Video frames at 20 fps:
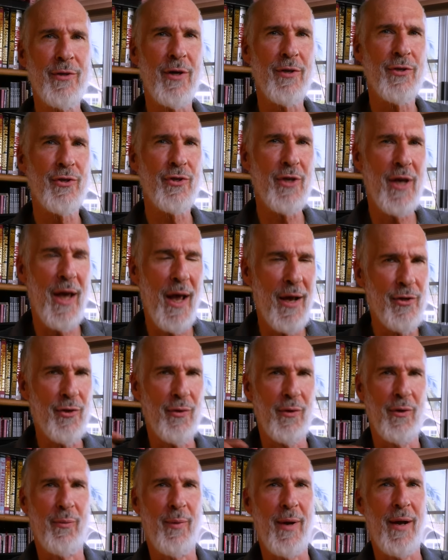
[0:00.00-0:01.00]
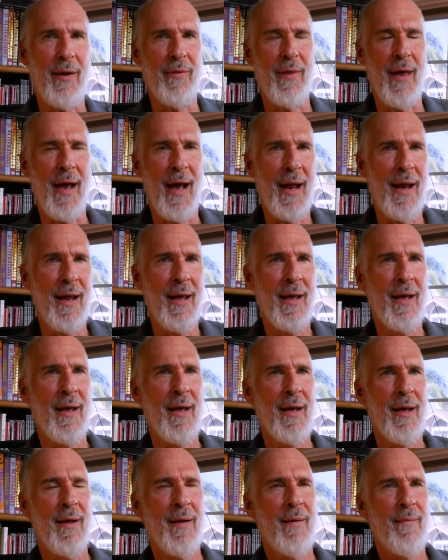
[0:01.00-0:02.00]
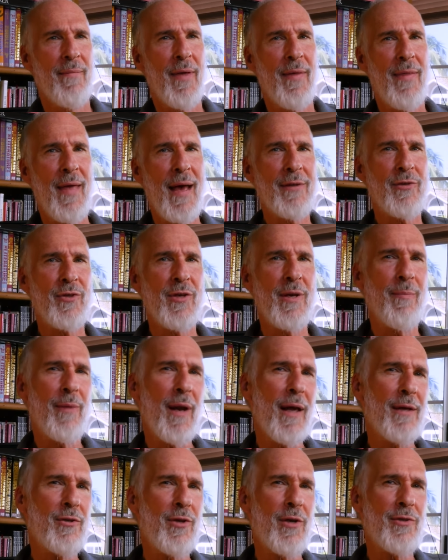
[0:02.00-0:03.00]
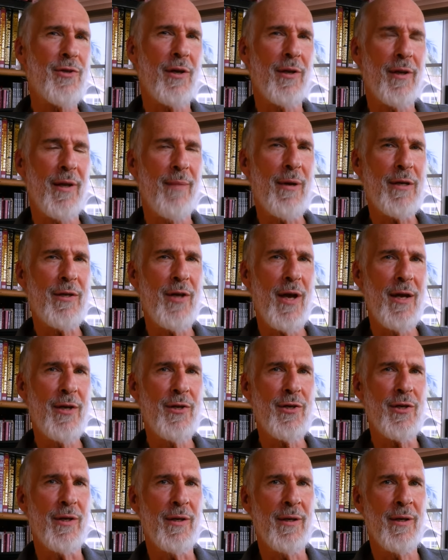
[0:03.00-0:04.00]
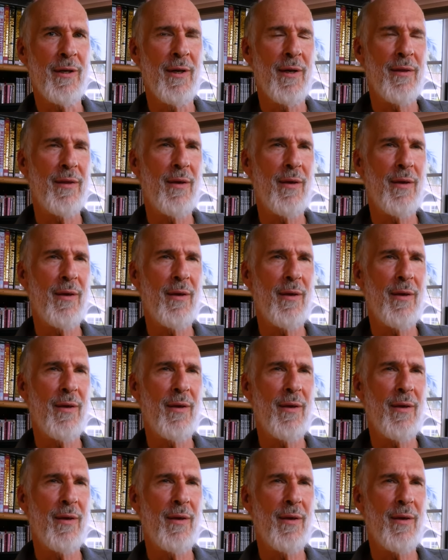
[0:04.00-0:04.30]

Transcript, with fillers: our schedule around that, that that seemed like such a limitation.